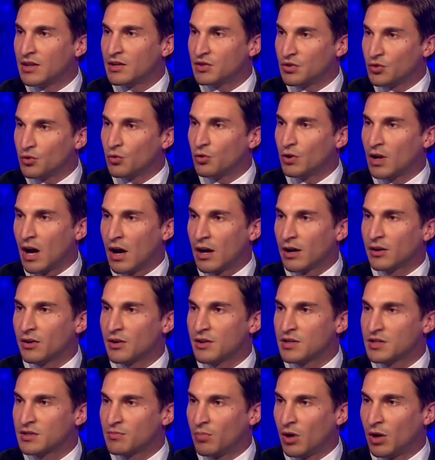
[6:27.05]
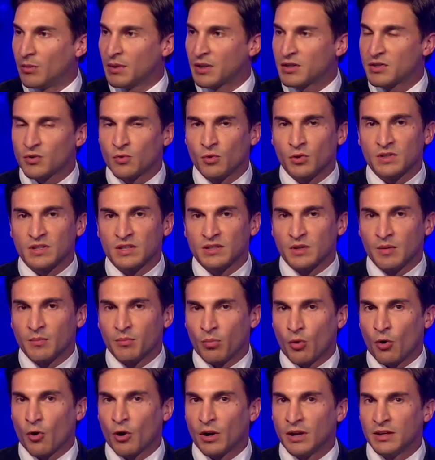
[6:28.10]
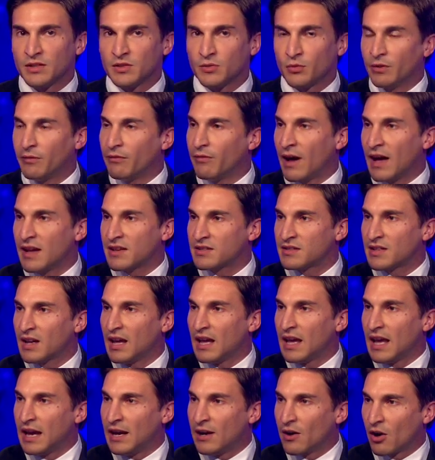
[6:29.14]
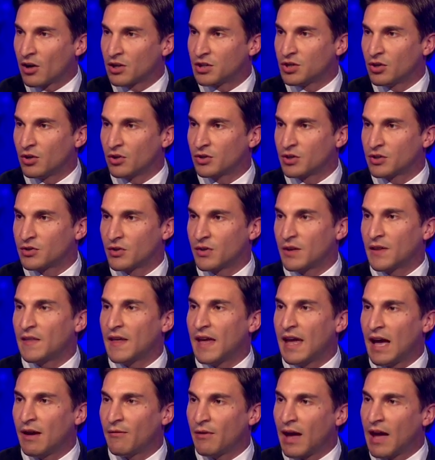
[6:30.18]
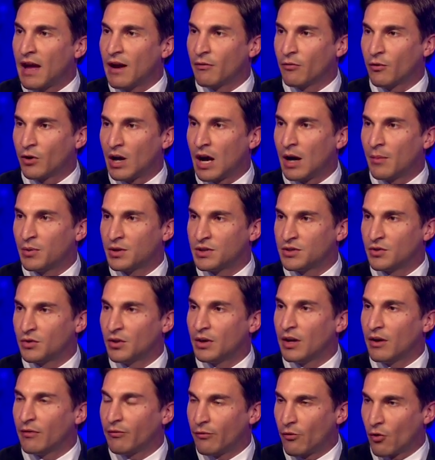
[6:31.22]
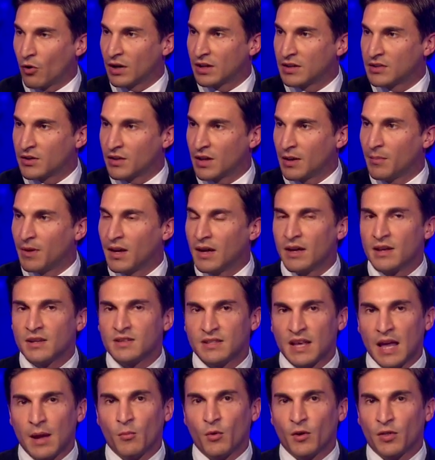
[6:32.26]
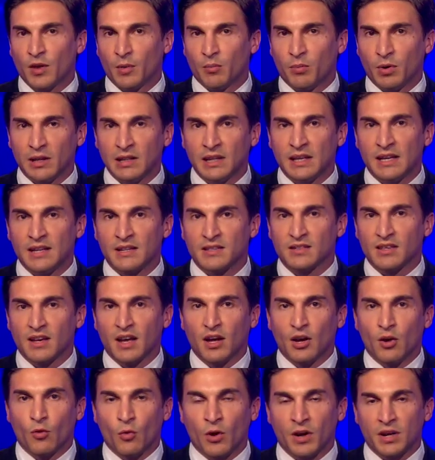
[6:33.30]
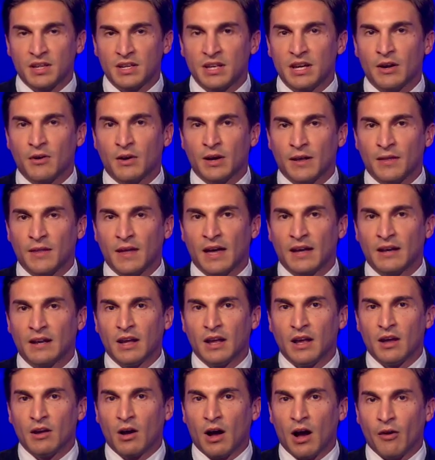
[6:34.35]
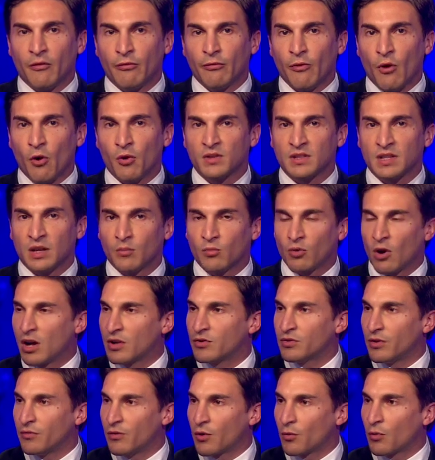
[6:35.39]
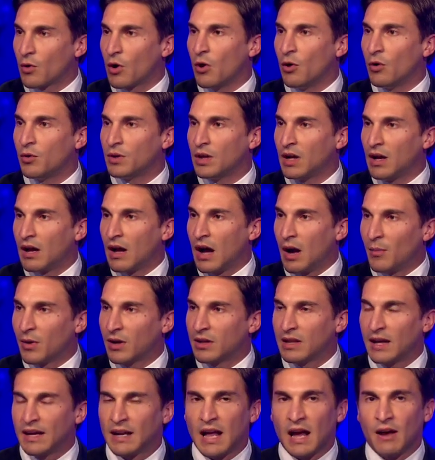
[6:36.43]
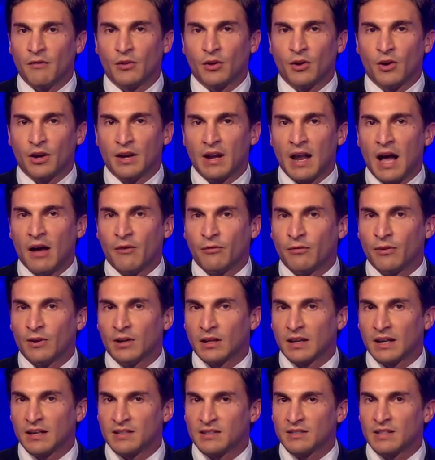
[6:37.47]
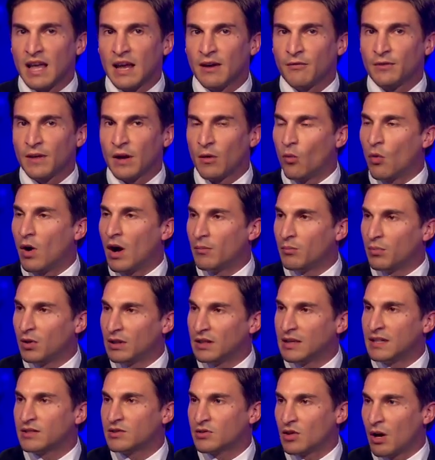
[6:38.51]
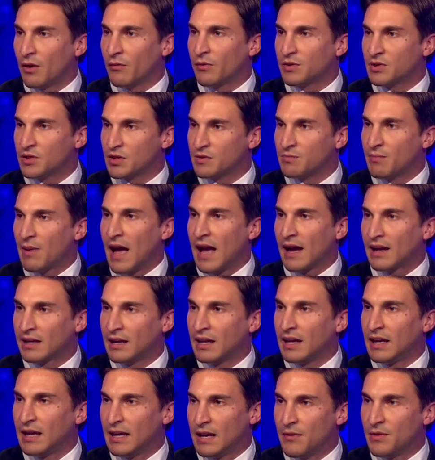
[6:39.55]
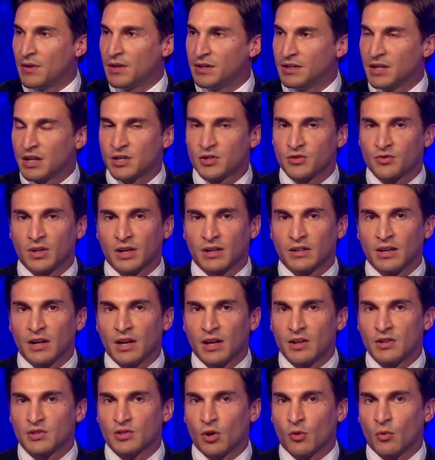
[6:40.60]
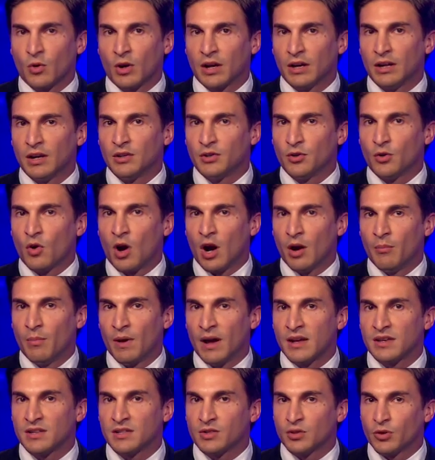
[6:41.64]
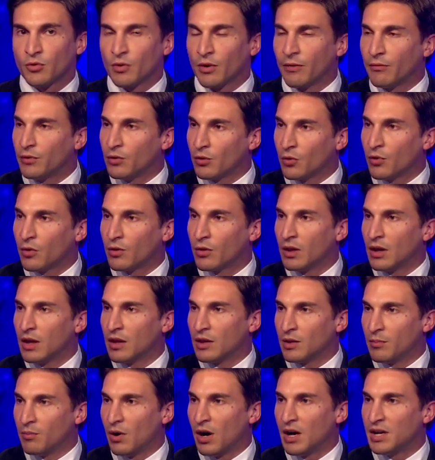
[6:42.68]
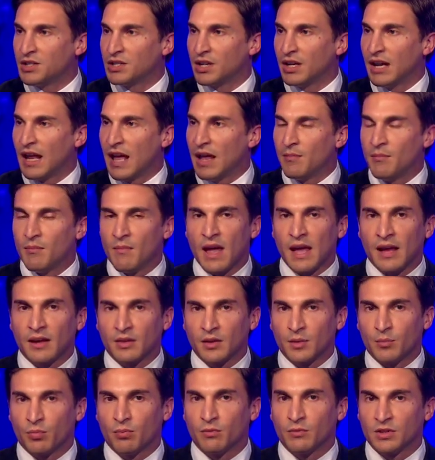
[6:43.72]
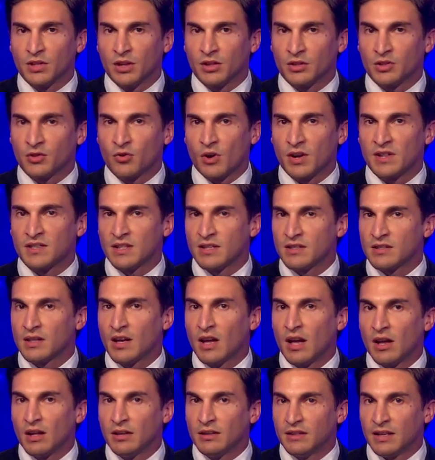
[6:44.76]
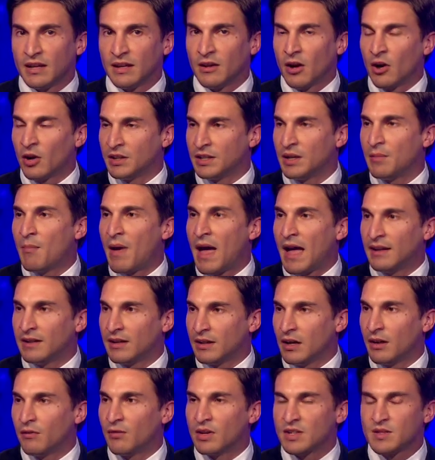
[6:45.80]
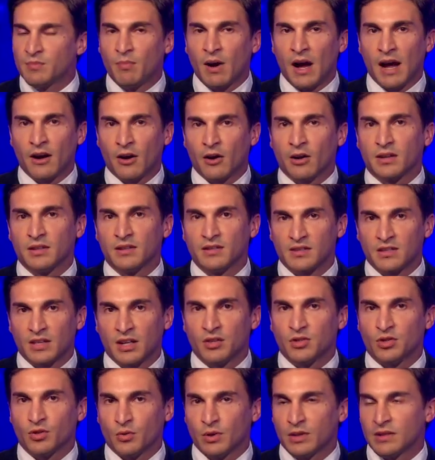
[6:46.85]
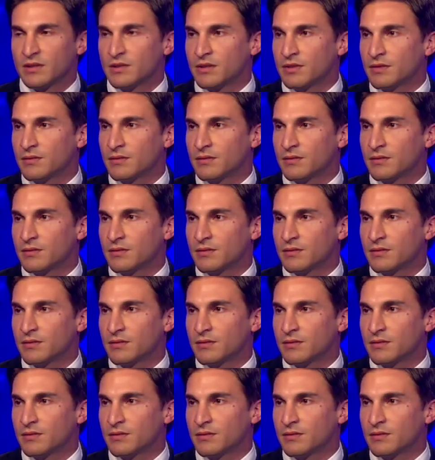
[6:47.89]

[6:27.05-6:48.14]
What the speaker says: to Yonkers Public Schools is important to invest in our children so that they have every opportunity afforded to them. Same with the police. We're hearing that folks on Bronx River Road, on McLean Avenue are not feeling as safe. They want police officers back in the district. So we're going to do our best to review the budget and make the choices that are demanded of us by our constituents.